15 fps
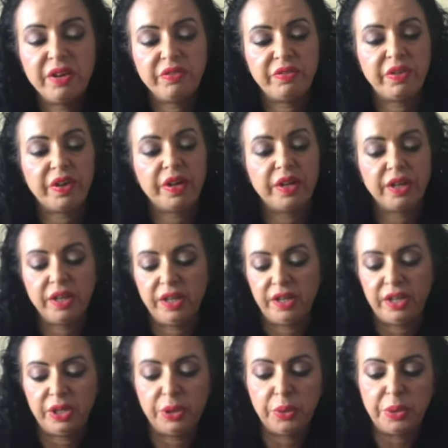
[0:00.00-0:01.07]
think
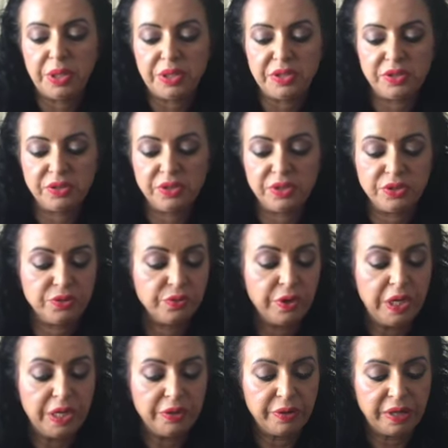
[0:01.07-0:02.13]
it's
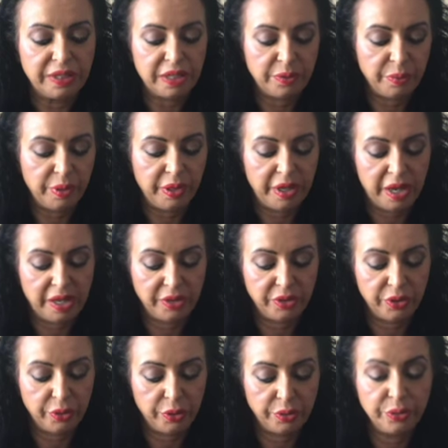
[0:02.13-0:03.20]
really great that we can
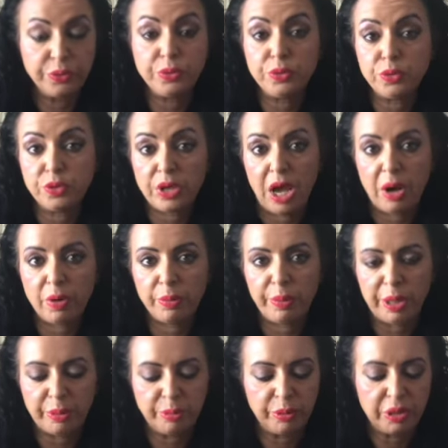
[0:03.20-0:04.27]
use our
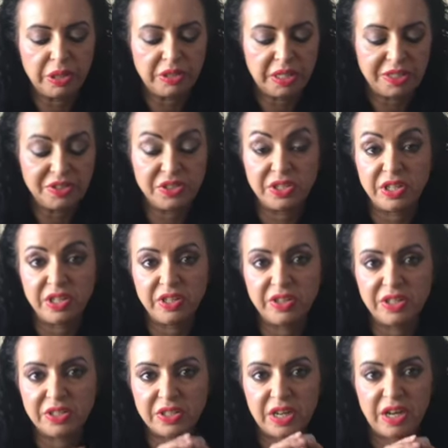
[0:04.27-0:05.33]
baked products and see
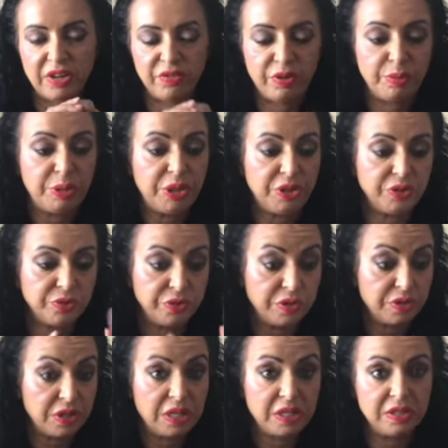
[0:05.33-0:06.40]
this kind of immediate
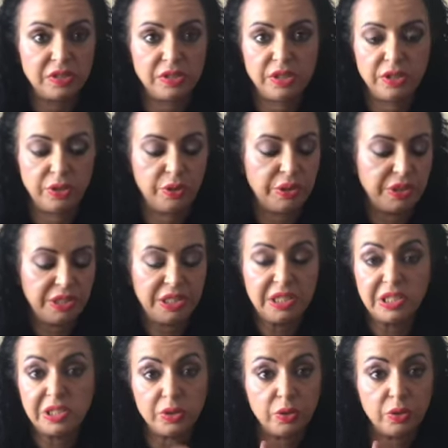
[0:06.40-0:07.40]
results. It didn't